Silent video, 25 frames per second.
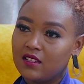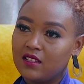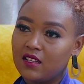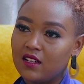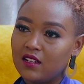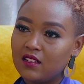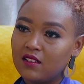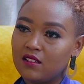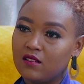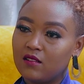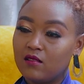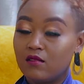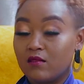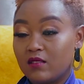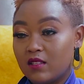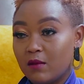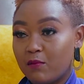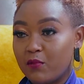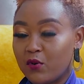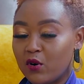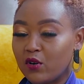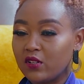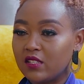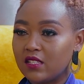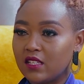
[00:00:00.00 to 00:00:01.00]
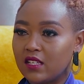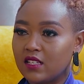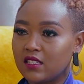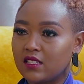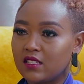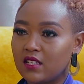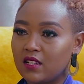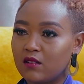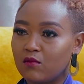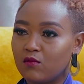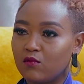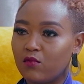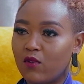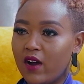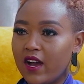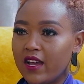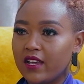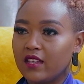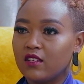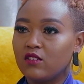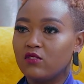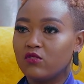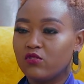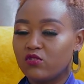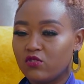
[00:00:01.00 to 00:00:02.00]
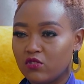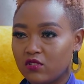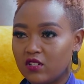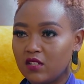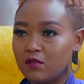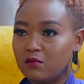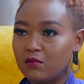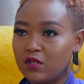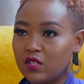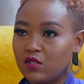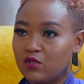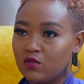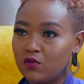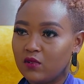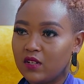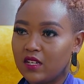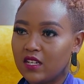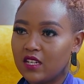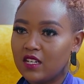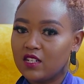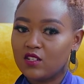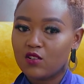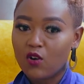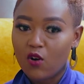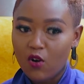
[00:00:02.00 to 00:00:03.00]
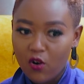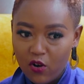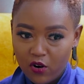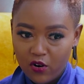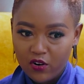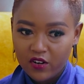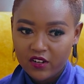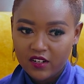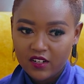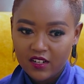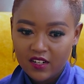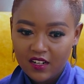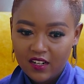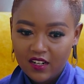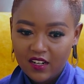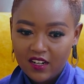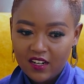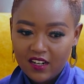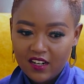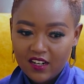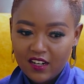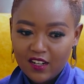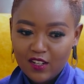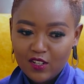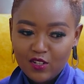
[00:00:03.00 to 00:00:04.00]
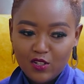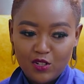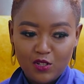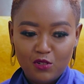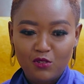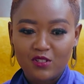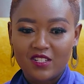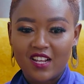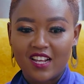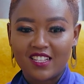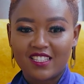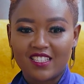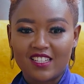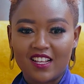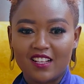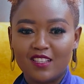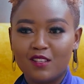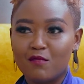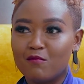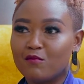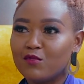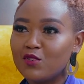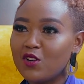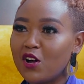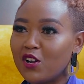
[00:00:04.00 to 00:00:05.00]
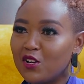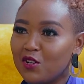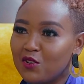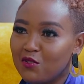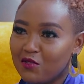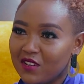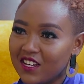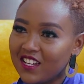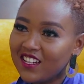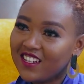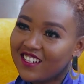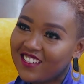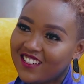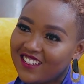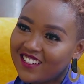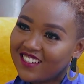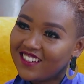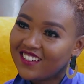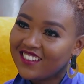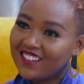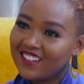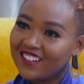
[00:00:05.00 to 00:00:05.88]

the process and why you shouldn't be doing it? Or do you just tell them, don't do it?